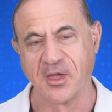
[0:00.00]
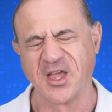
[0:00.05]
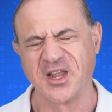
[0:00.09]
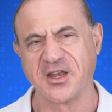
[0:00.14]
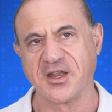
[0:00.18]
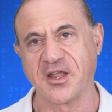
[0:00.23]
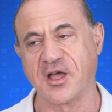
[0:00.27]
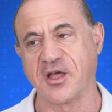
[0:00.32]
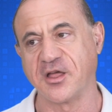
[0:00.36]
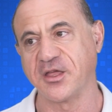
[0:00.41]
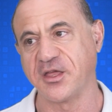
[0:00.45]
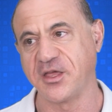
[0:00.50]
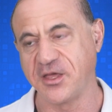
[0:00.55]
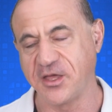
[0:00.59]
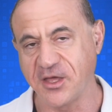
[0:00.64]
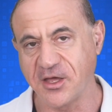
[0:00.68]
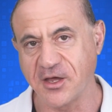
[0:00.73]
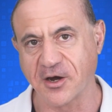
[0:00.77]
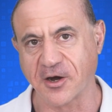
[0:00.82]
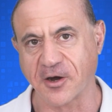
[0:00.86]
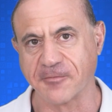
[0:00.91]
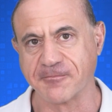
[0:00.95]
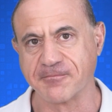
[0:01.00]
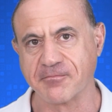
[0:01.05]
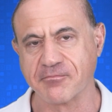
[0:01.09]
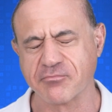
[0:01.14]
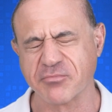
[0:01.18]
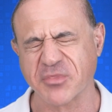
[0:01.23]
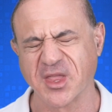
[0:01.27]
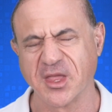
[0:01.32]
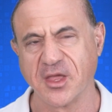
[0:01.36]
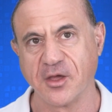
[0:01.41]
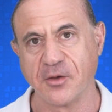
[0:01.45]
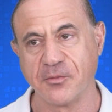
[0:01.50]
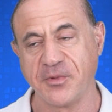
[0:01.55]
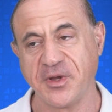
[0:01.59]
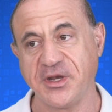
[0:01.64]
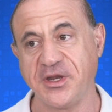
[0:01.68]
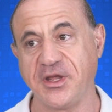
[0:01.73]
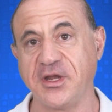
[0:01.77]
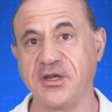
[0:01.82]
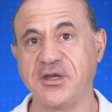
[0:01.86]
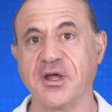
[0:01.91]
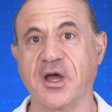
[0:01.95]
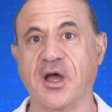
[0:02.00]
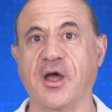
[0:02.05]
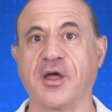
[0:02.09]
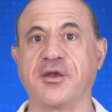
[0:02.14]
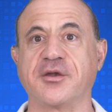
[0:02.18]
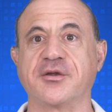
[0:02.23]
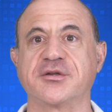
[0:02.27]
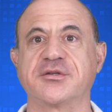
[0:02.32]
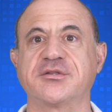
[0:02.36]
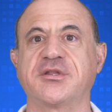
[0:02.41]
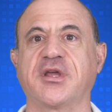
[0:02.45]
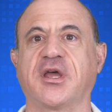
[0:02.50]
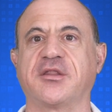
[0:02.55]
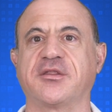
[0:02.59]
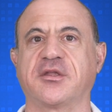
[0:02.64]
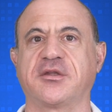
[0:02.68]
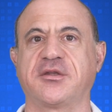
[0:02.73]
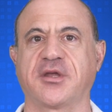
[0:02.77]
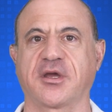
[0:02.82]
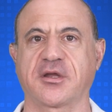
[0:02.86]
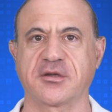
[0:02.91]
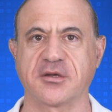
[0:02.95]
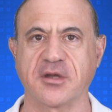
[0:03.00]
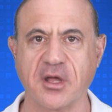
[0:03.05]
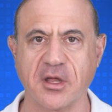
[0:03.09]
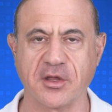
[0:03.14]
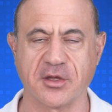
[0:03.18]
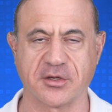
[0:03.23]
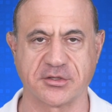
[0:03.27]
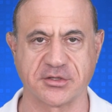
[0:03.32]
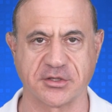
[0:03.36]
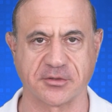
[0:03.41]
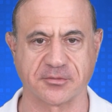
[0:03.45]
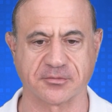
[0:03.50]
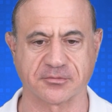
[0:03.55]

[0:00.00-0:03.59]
Now here, we need to understand the technology,